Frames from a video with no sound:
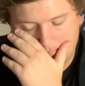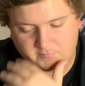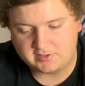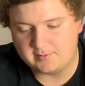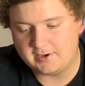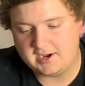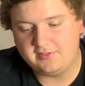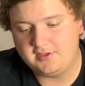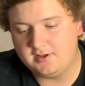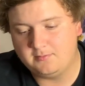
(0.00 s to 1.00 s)
and then
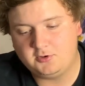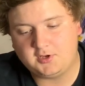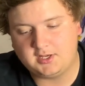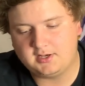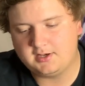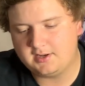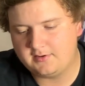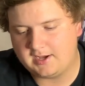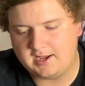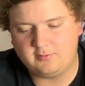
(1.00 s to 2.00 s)
behind them, you get
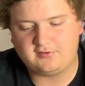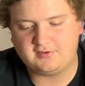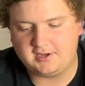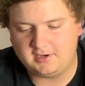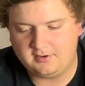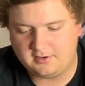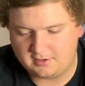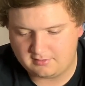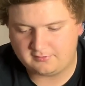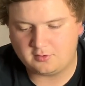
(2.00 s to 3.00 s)
Iowa State,
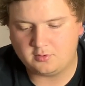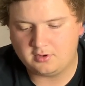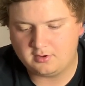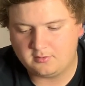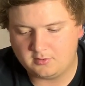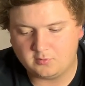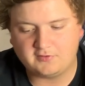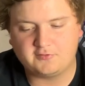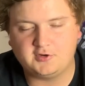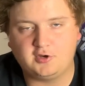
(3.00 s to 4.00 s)
Arizona, and
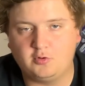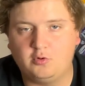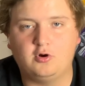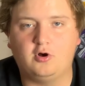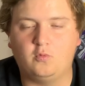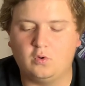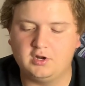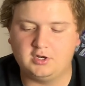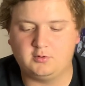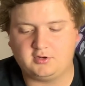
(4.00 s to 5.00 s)
West Virginia, who are all
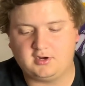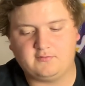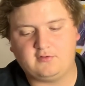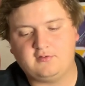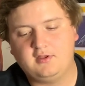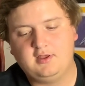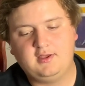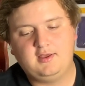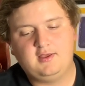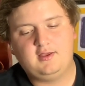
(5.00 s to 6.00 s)
1-0 in conference.
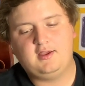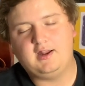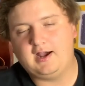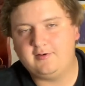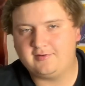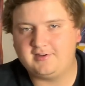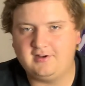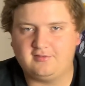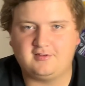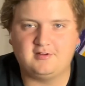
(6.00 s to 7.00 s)
Iowa State
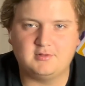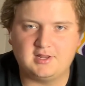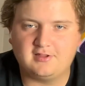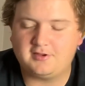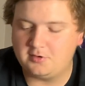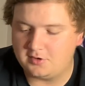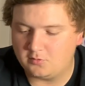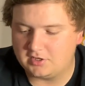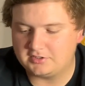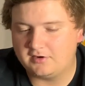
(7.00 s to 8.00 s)
is the team that I think you need to
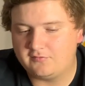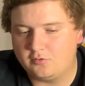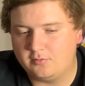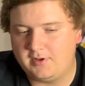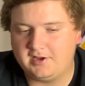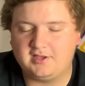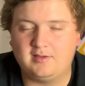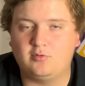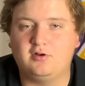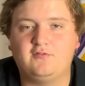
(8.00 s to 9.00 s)
watch out for. Matt
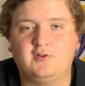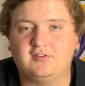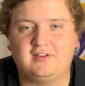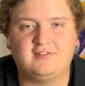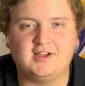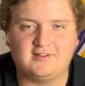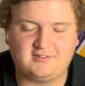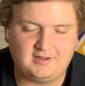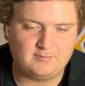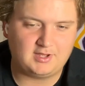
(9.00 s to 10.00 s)
Campbell, it feels like he's got his
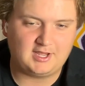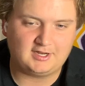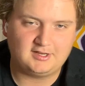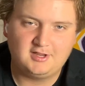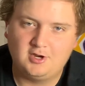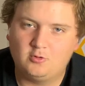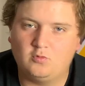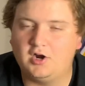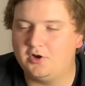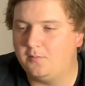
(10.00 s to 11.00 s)
team back.
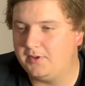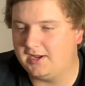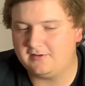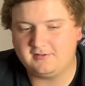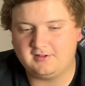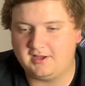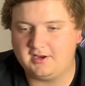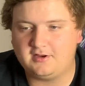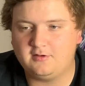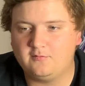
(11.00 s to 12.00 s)
Rocco Beck,
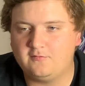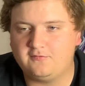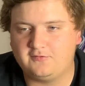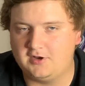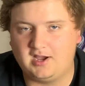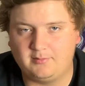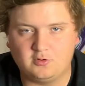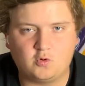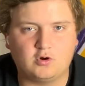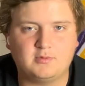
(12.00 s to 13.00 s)
phenomenal
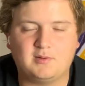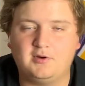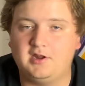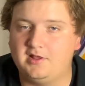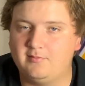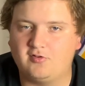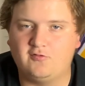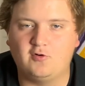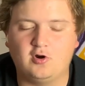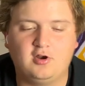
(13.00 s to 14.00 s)
quarterback play out of him so
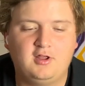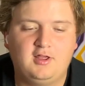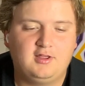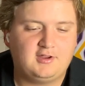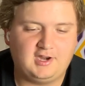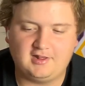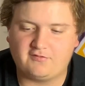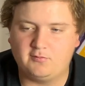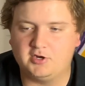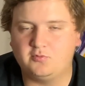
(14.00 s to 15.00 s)
far. Can't ask
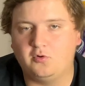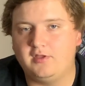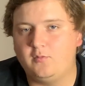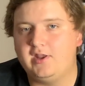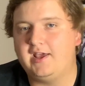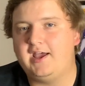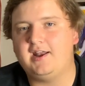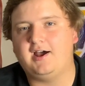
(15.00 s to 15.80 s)
for much more. They win at